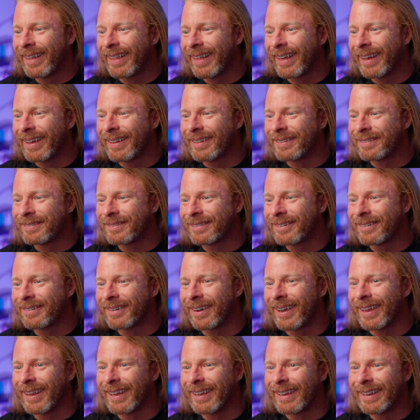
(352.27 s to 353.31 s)
That is
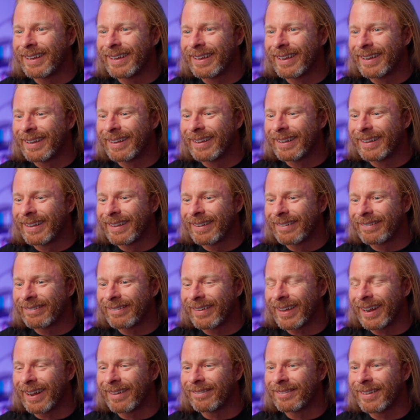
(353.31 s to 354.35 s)
great.
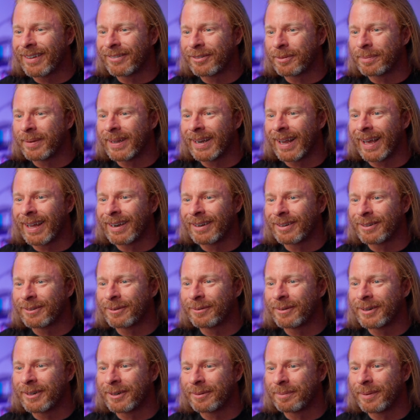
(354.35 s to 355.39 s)
Man, I've never been on her
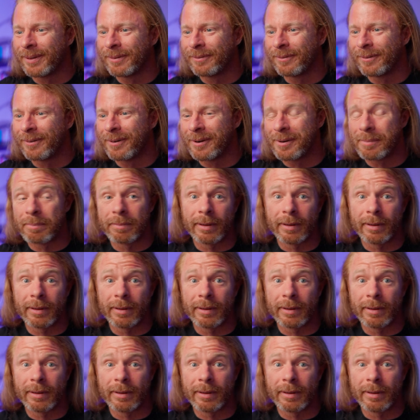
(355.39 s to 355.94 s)
Twitter before.